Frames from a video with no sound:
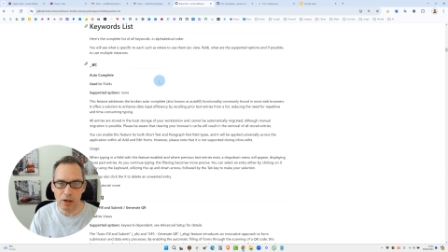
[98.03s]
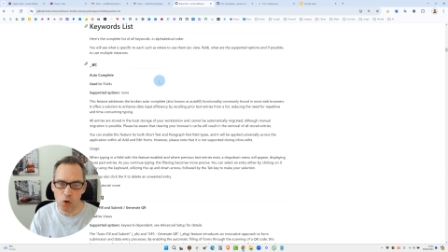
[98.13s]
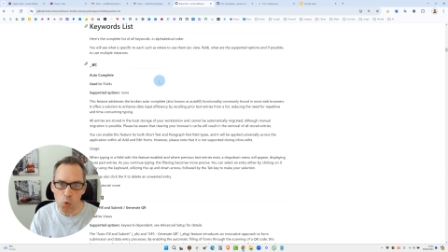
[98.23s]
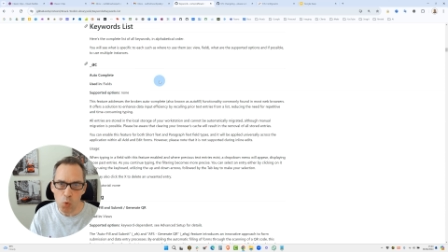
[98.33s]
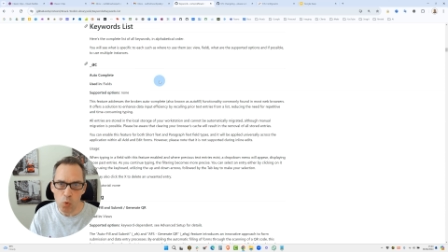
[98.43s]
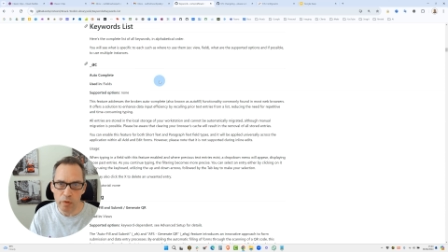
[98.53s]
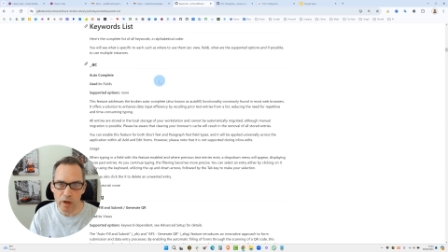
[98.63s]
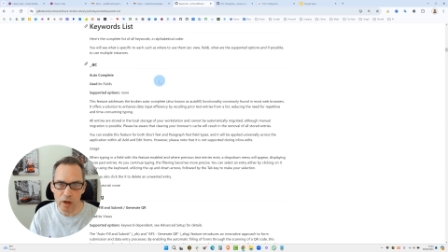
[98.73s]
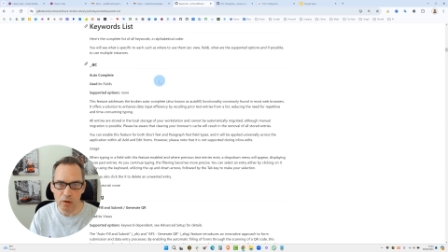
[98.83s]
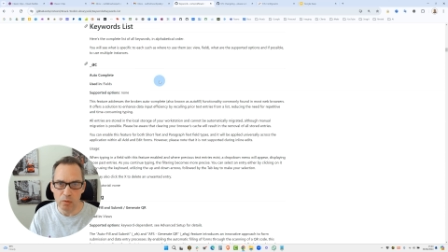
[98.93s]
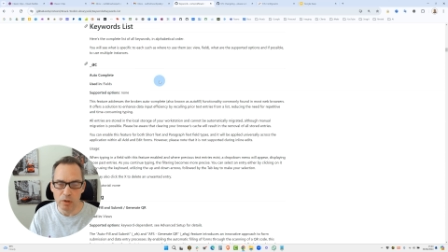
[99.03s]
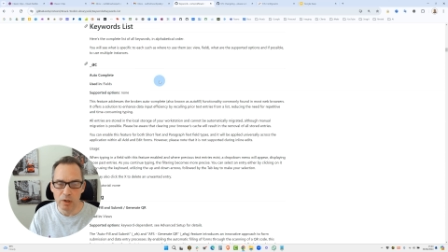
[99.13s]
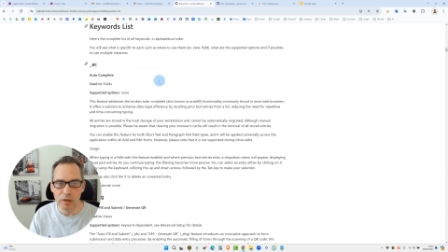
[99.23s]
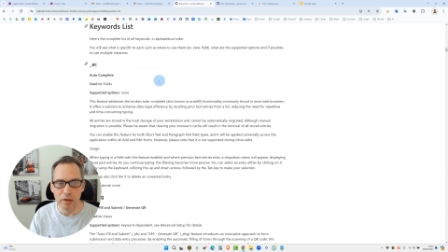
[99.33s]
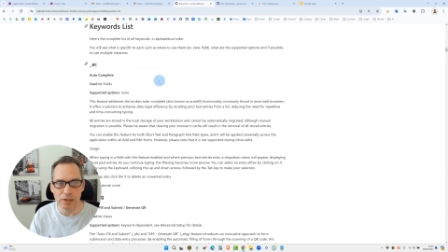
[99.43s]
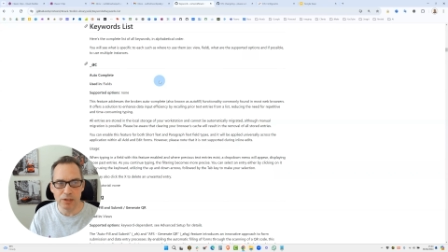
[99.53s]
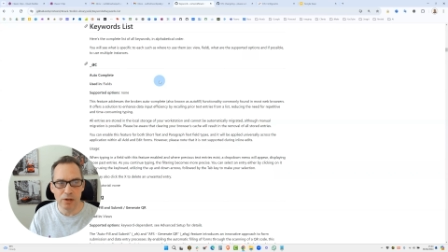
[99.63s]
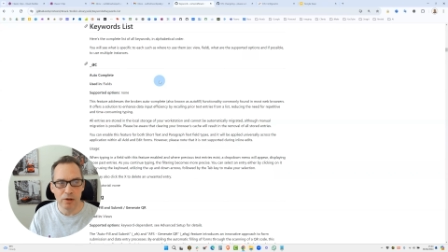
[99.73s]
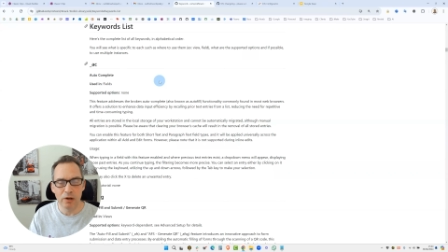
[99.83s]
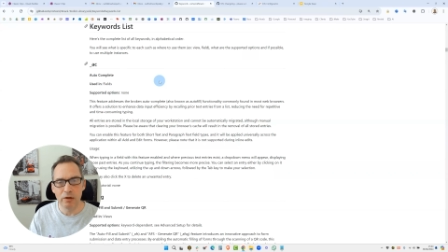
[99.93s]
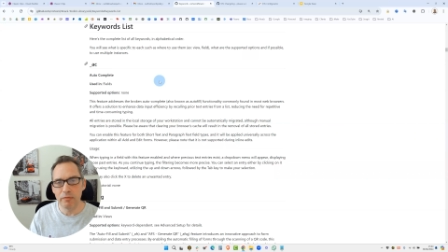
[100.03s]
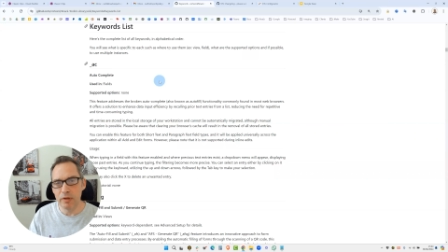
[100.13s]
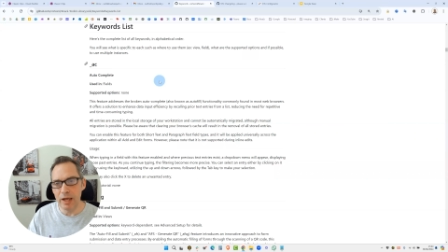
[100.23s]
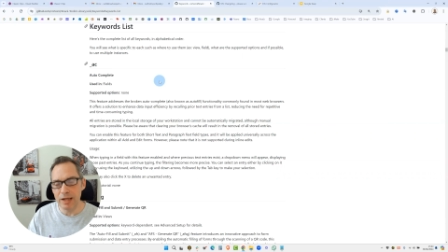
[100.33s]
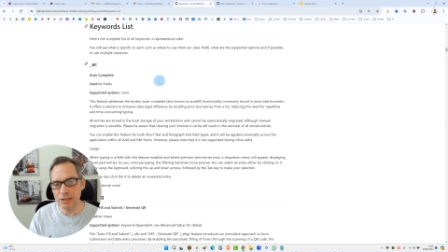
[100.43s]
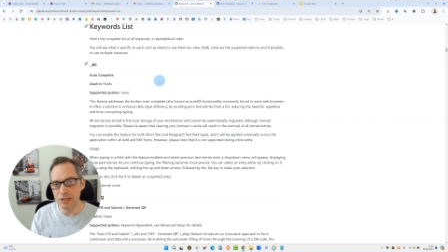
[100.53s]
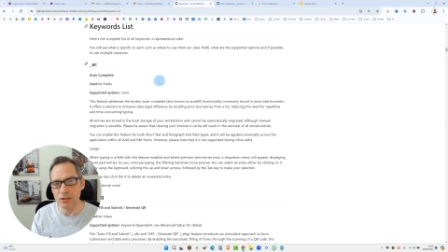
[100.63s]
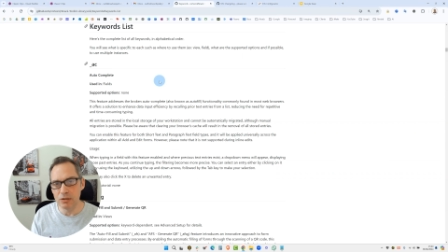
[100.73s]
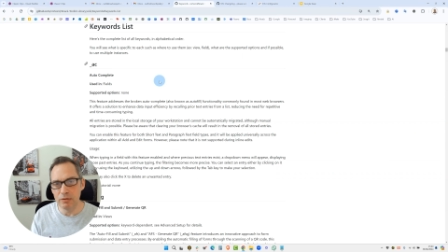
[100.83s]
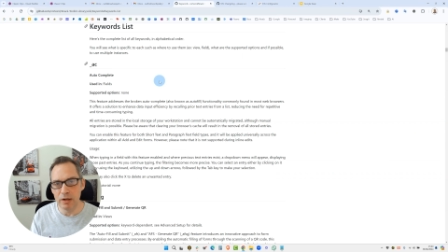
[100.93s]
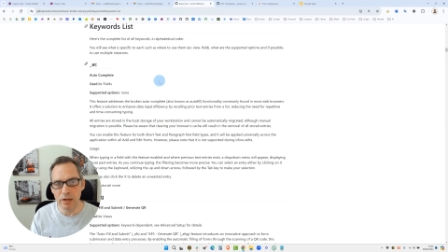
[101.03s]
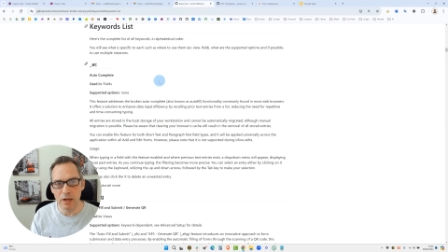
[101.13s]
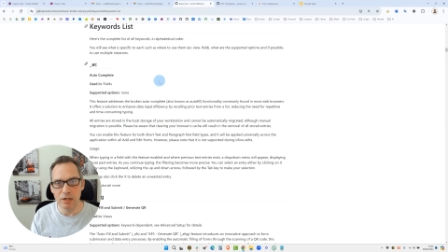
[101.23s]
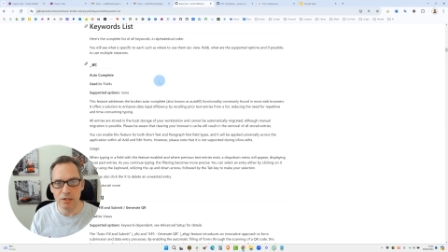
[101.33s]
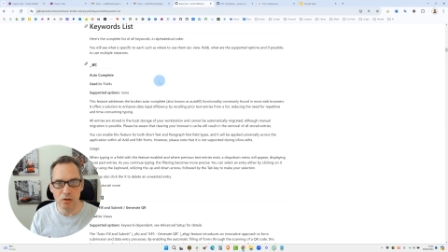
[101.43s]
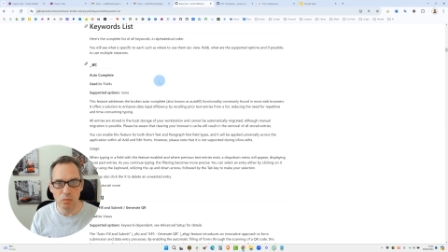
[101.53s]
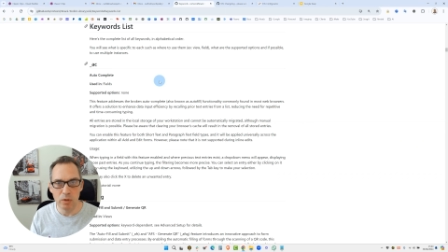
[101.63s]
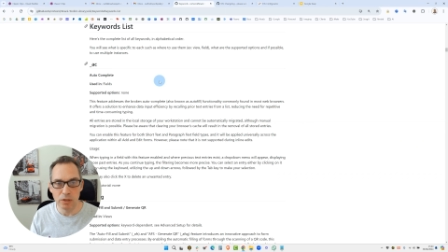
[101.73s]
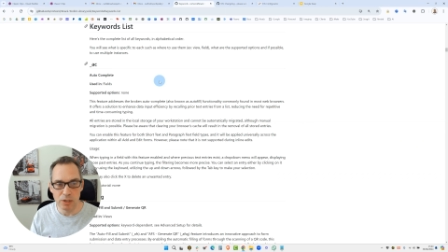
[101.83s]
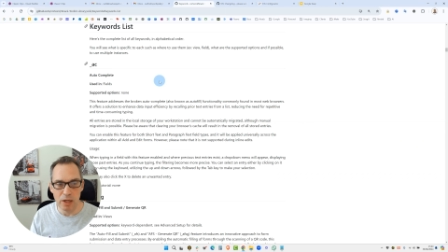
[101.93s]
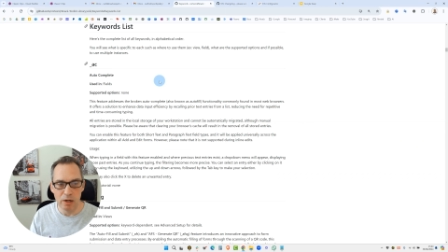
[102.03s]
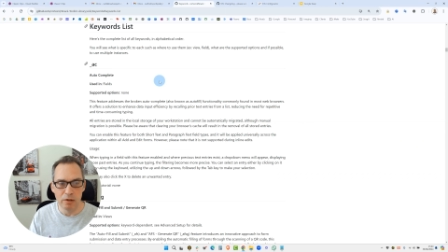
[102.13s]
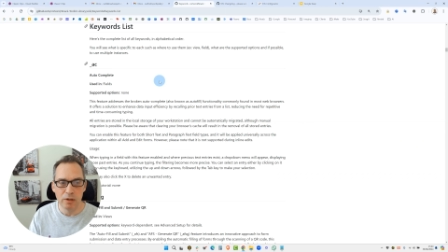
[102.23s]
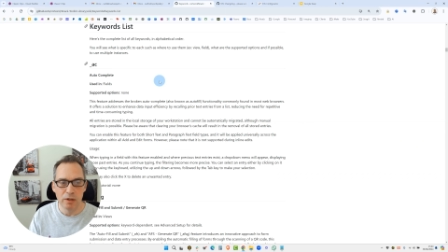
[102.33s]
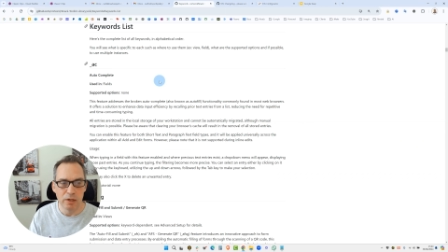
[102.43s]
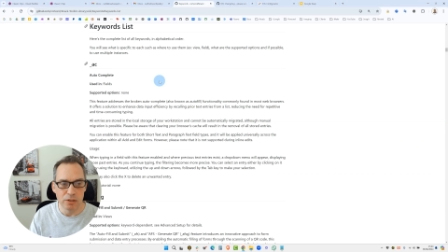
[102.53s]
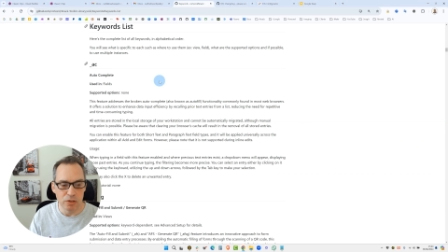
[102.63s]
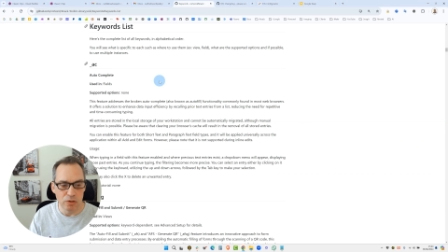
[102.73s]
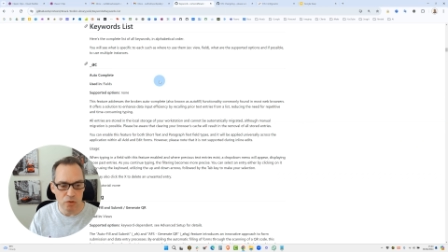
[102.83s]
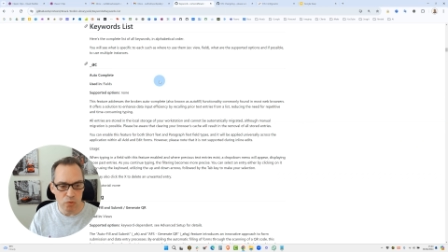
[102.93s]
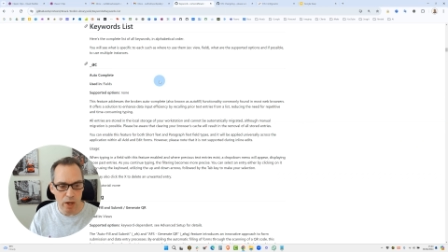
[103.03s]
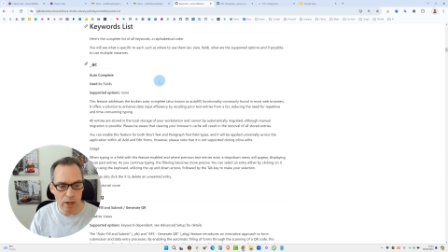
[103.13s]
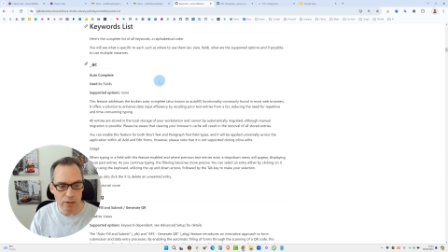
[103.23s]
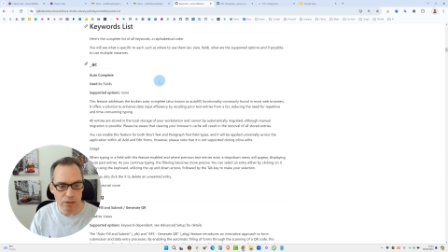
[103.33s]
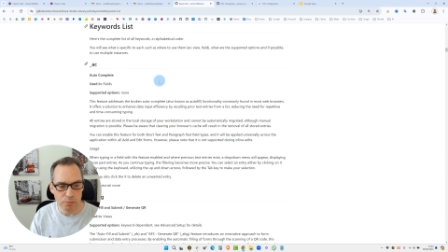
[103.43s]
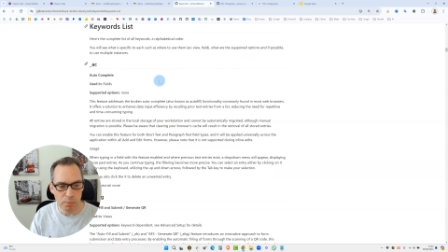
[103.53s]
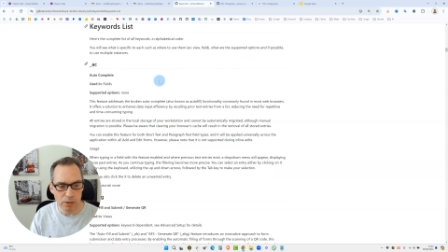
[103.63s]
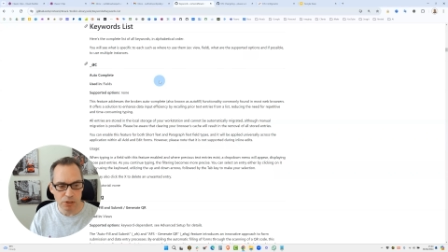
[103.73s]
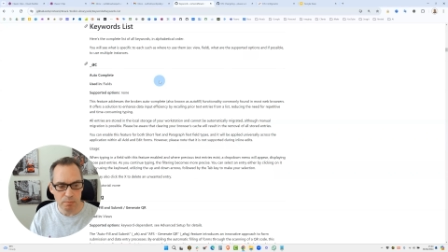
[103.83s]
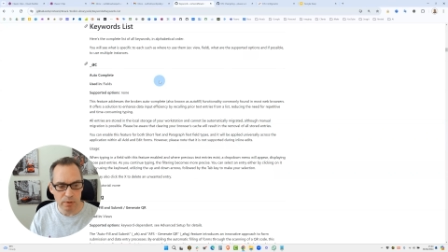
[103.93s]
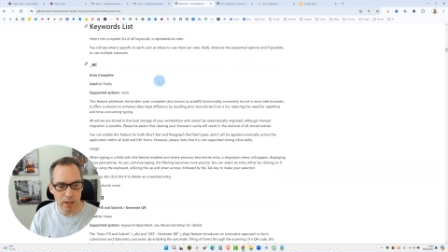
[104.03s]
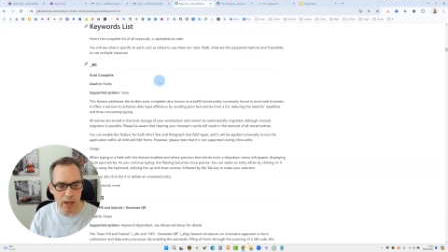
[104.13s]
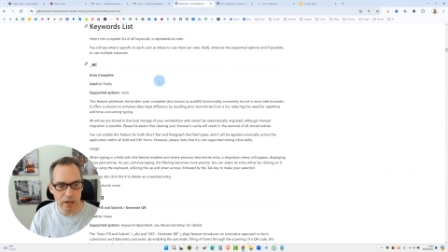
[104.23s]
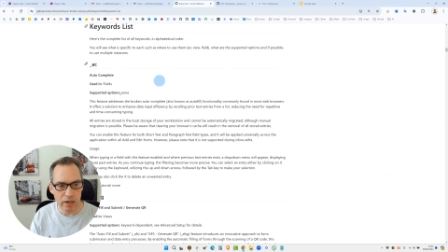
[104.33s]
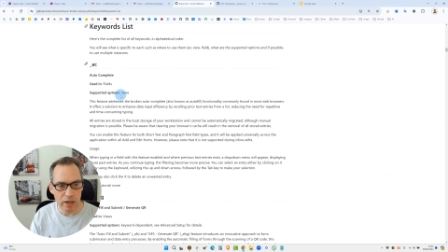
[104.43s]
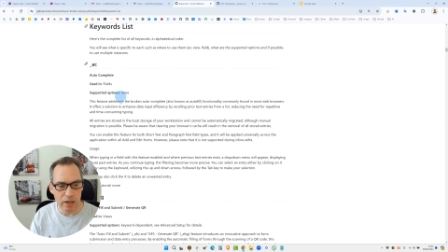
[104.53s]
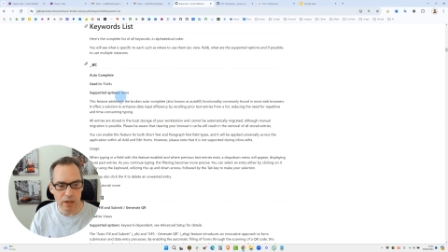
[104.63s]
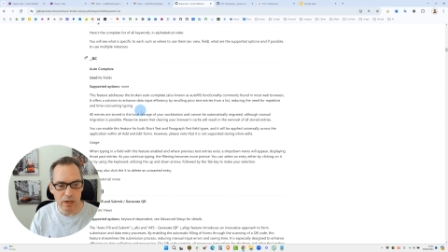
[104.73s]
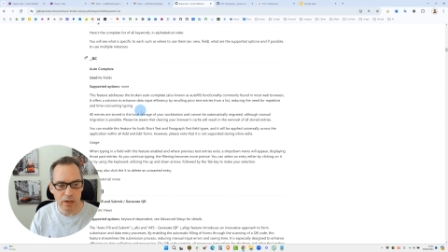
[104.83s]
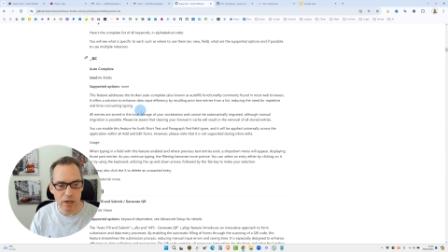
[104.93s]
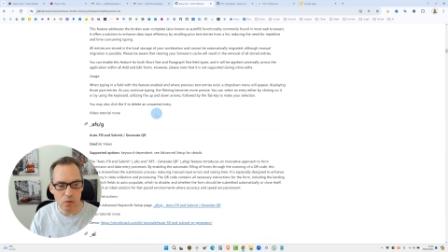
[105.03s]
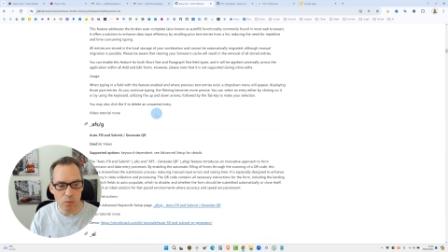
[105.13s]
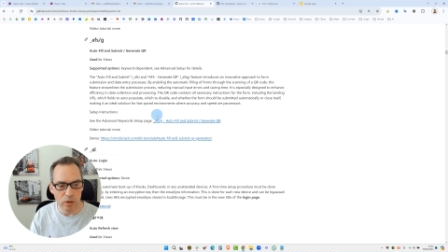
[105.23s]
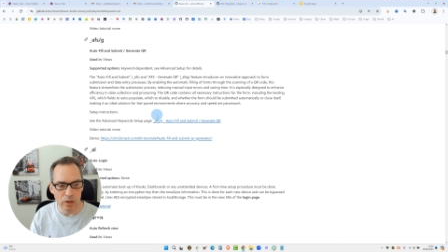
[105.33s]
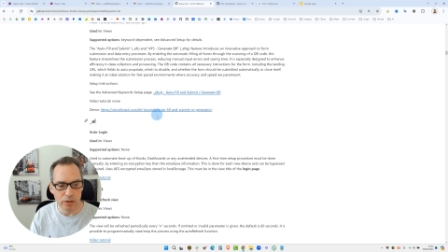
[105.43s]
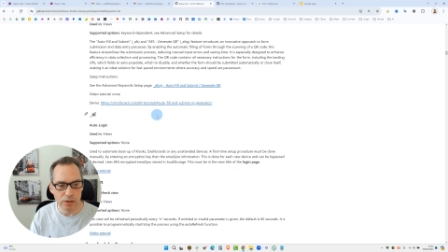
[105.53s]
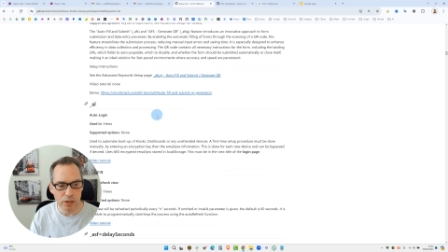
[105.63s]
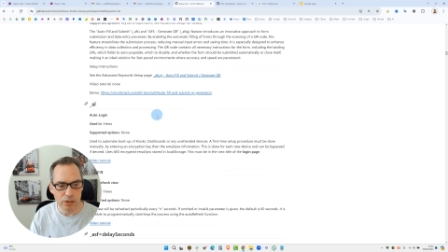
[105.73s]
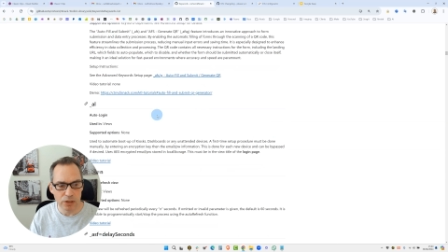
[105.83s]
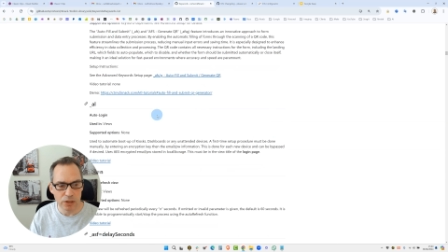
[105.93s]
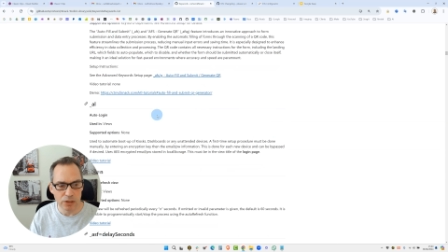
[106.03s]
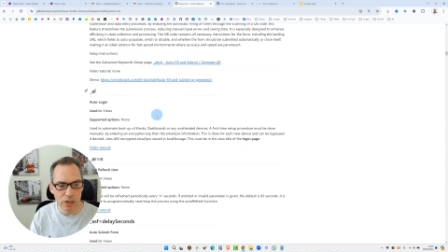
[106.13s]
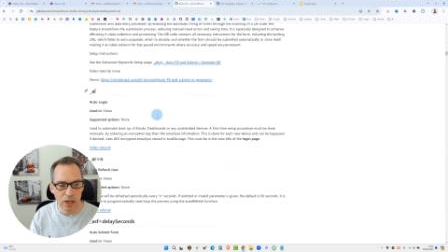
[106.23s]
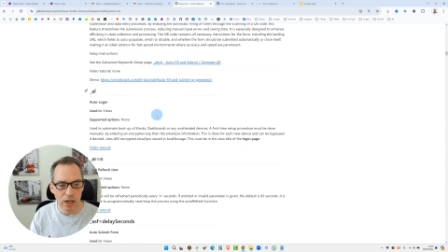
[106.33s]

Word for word: call the code. This is kind of the essence of how KTL works now, is that you can just by simply adding a keyword such as